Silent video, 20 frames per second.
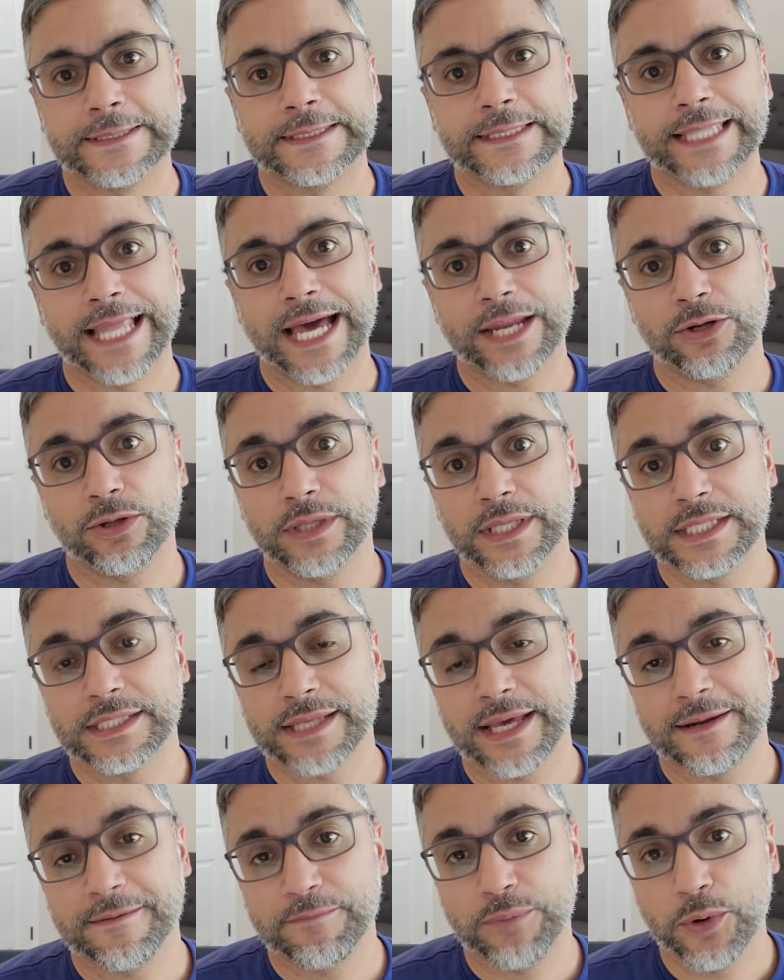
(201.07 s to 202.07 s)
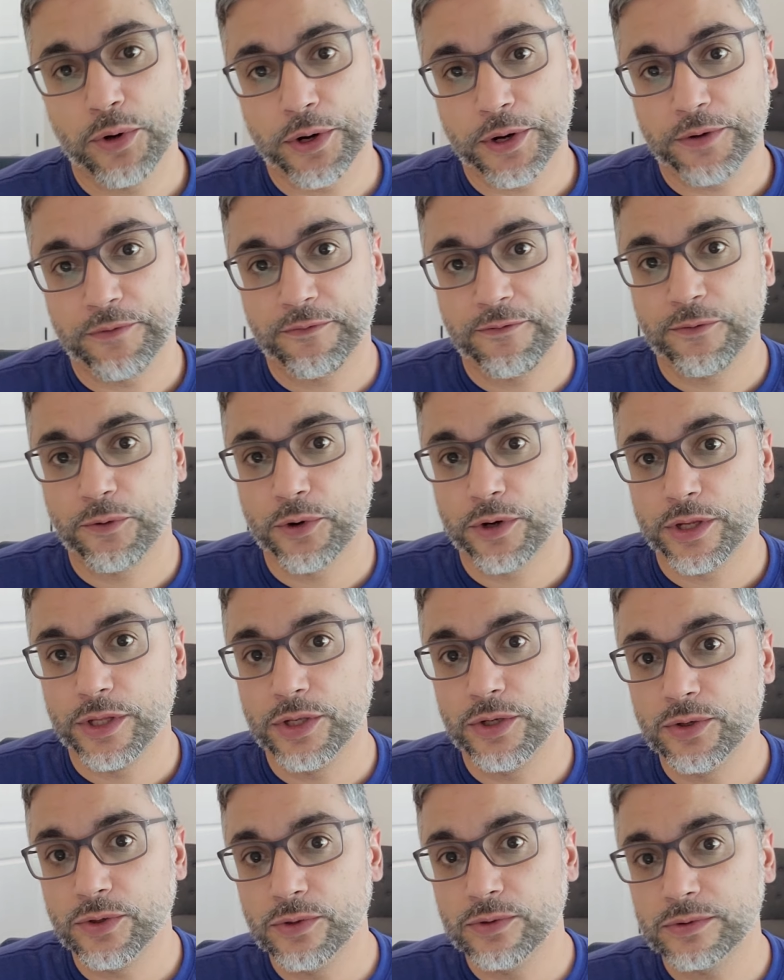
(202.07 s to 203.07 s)
Not only is that important for
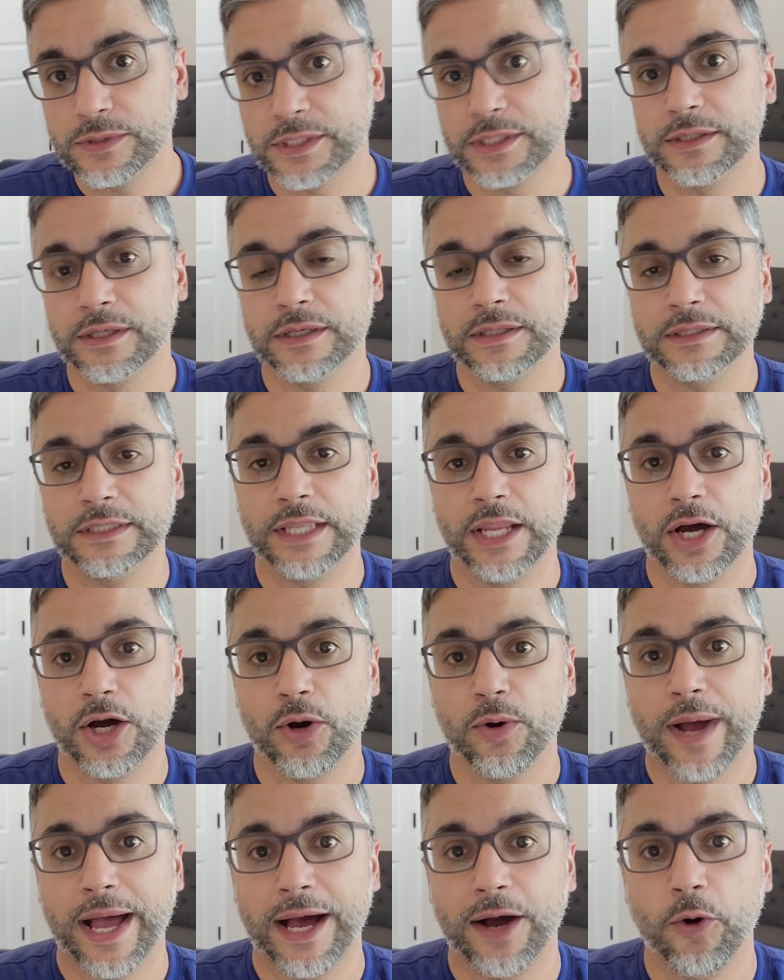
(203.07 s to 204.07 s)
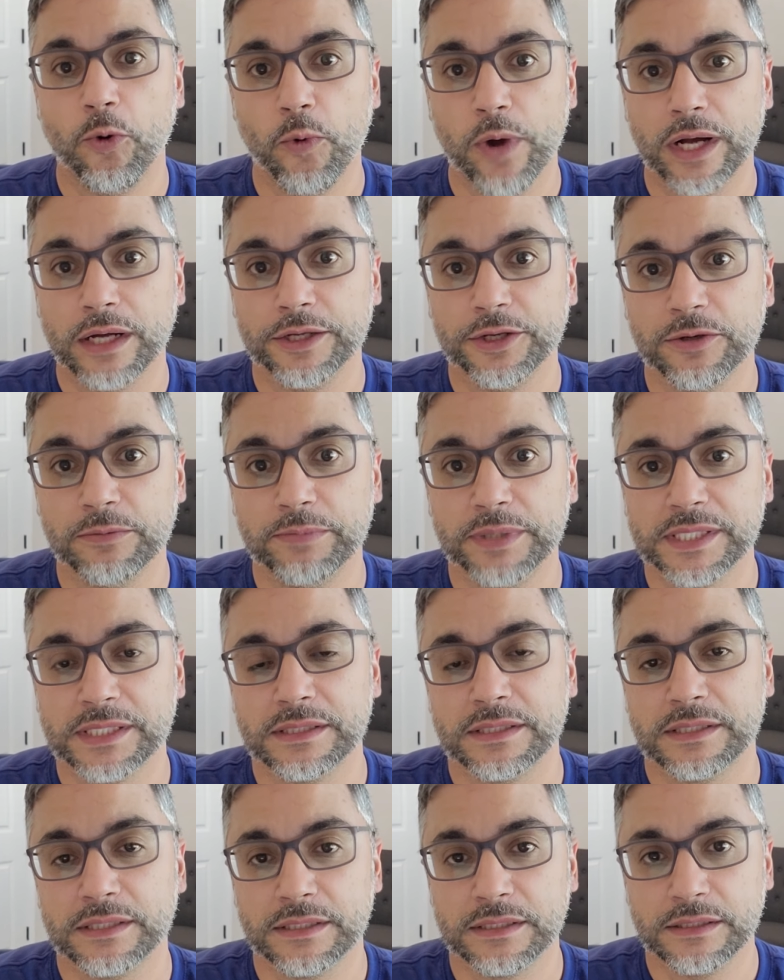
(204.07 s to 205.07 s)
you to know how well your
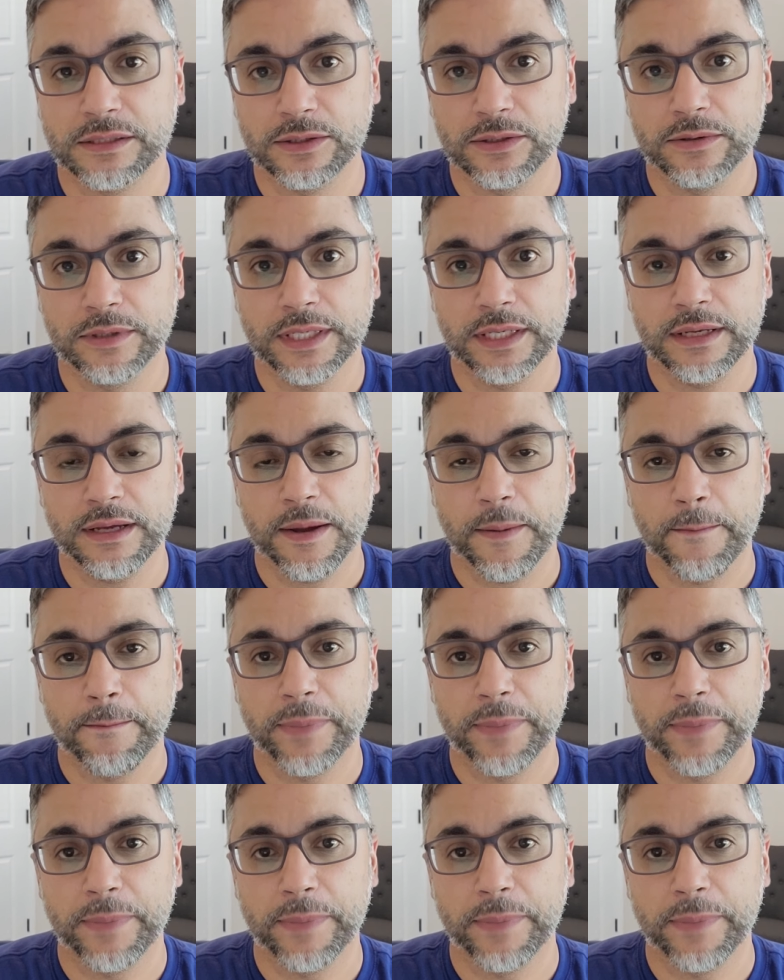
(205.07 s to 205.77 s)
business is doing,